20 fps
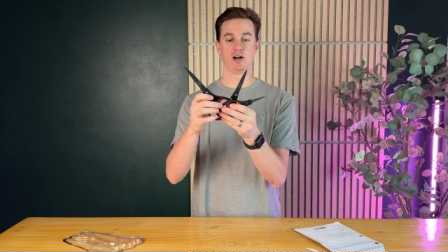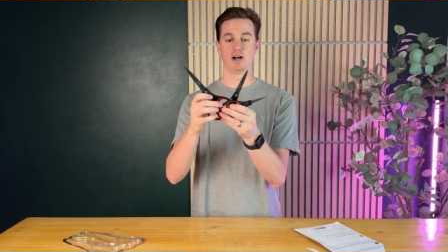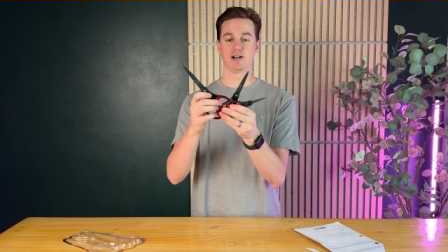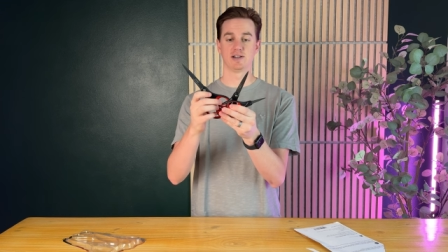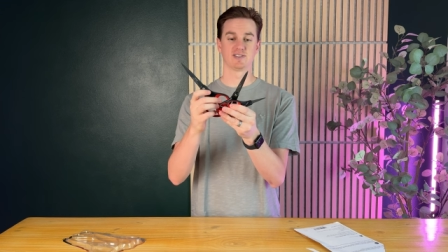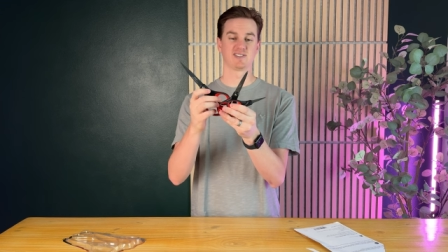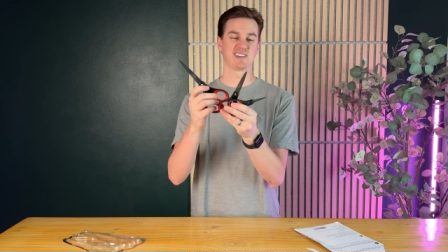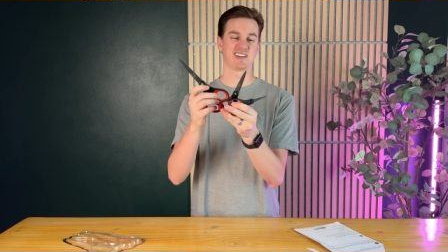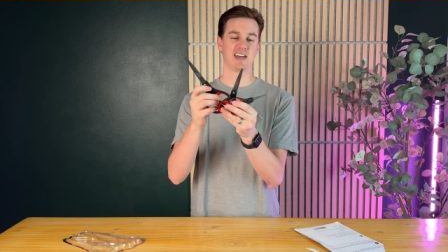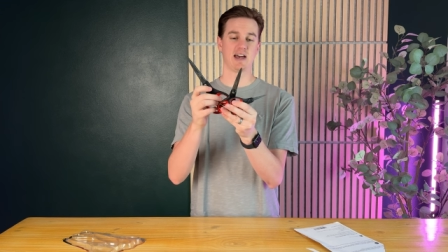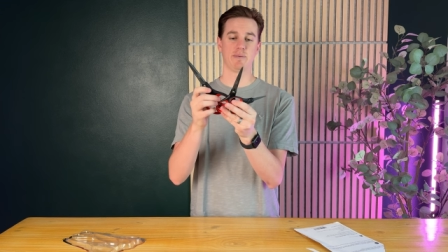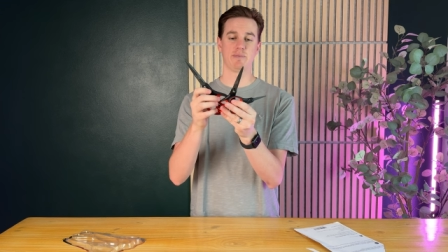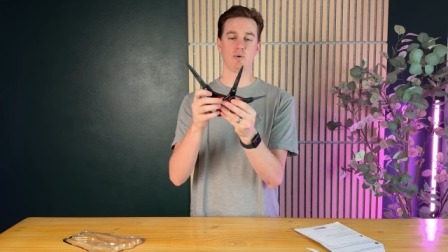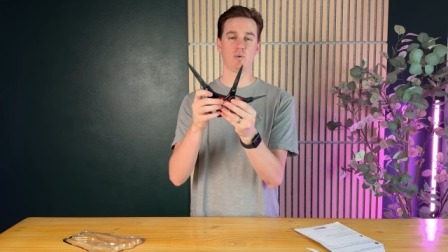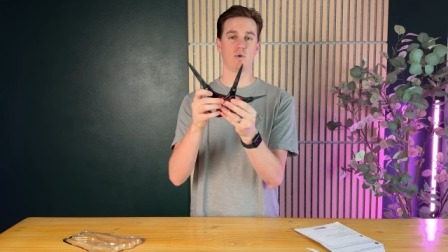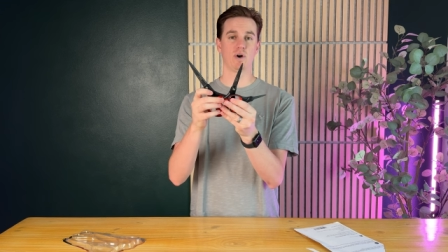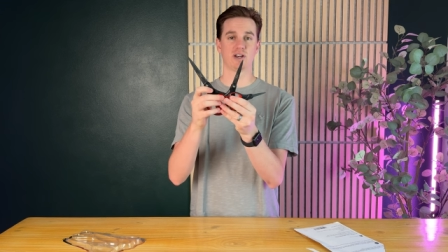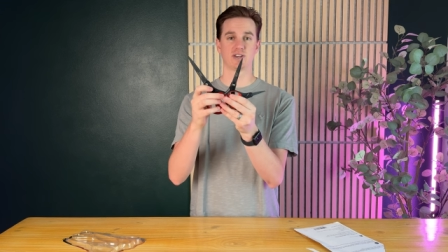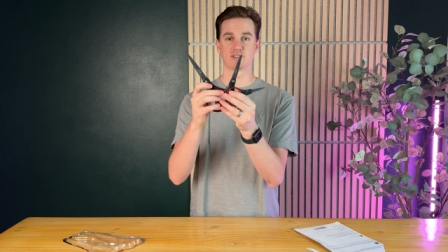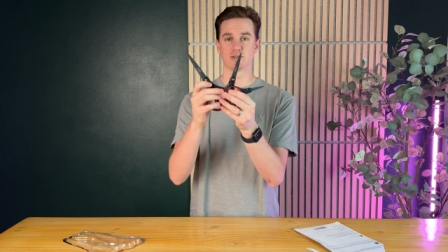Honestly, I've been
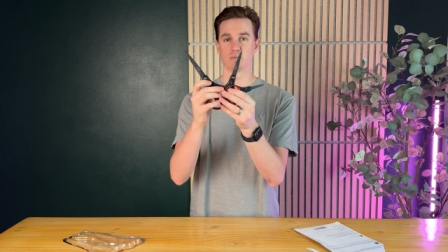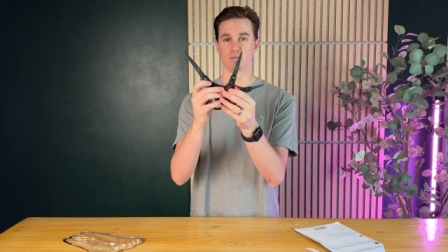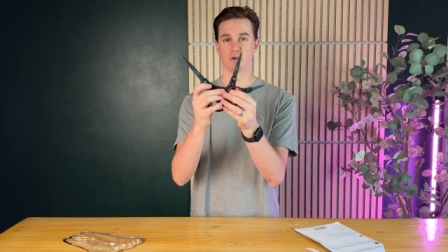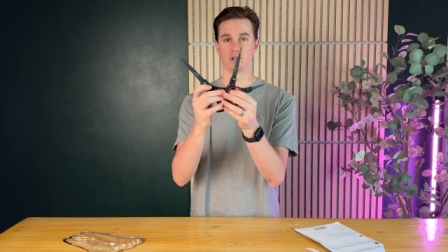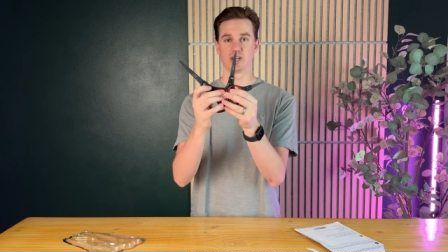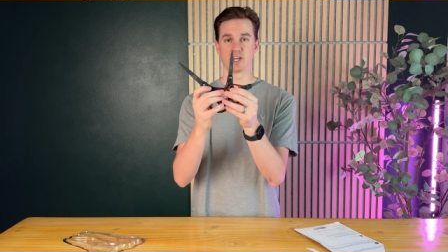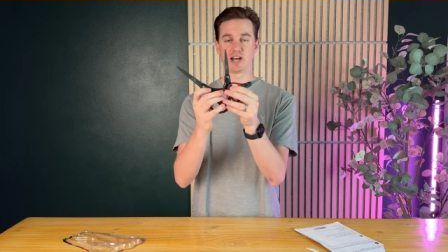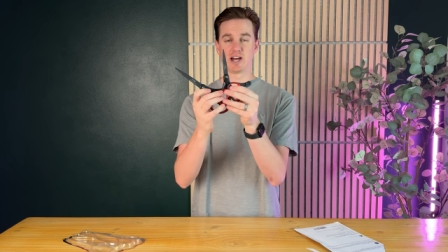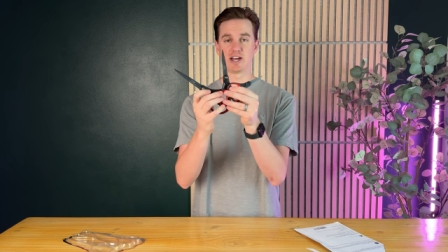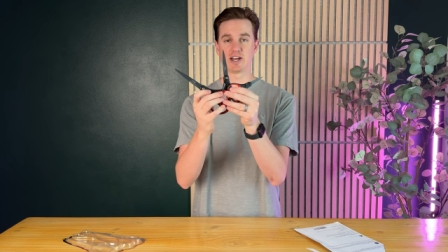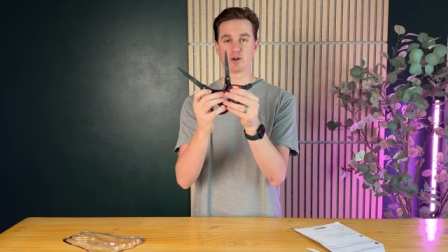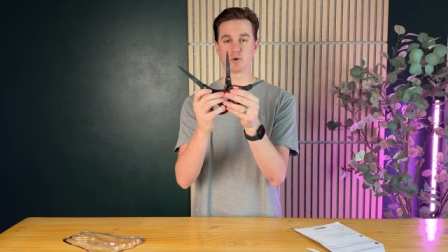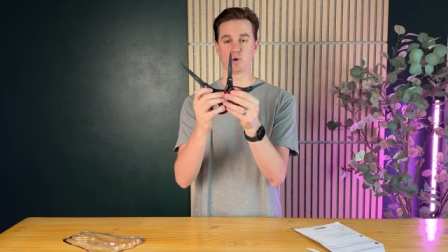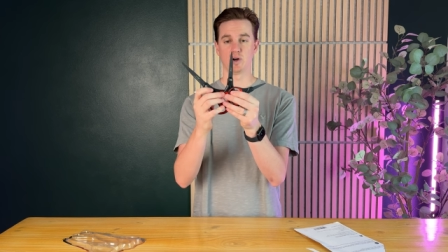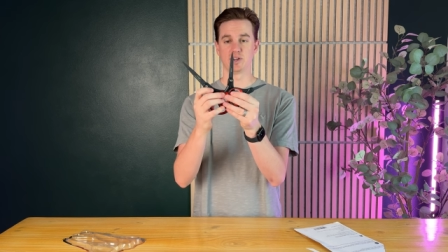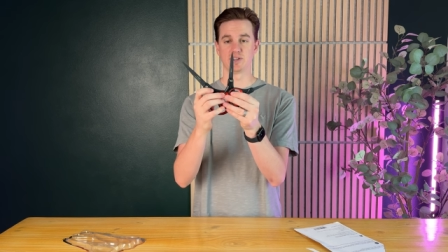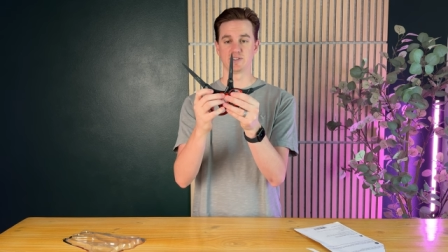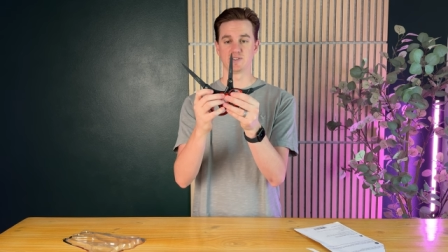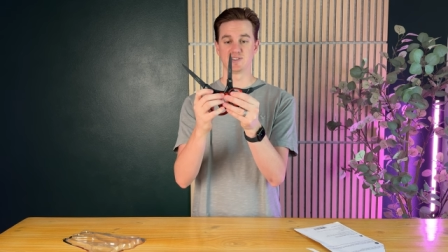wanting some really high quality